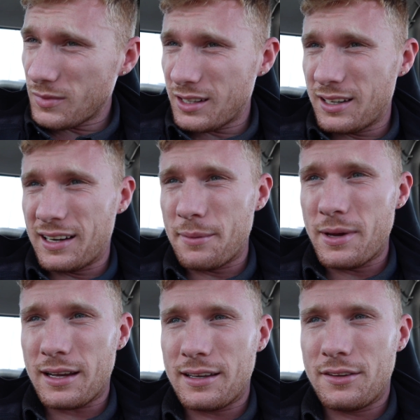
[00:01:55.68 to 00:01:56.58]
I'm going to get
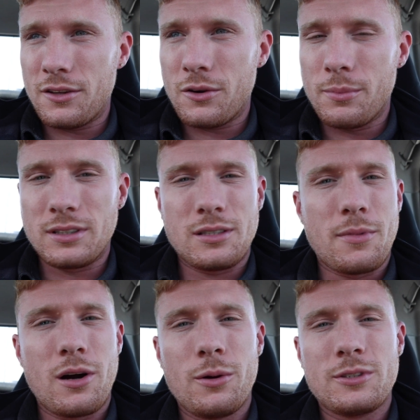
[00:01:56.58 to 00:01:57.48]
back in though, but
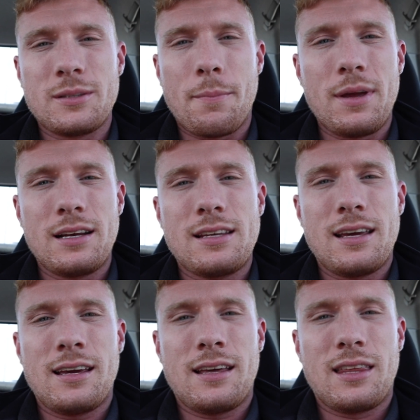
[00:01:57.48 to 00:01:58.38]
tomorrow's the big
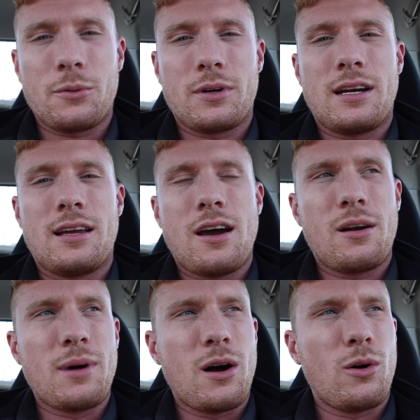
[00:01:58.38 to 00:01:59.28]
day. I think we're going to head out
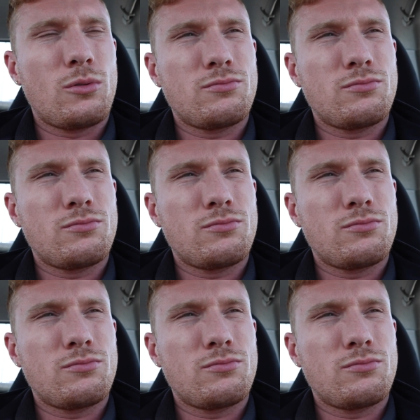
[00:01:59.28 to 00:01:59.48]
about...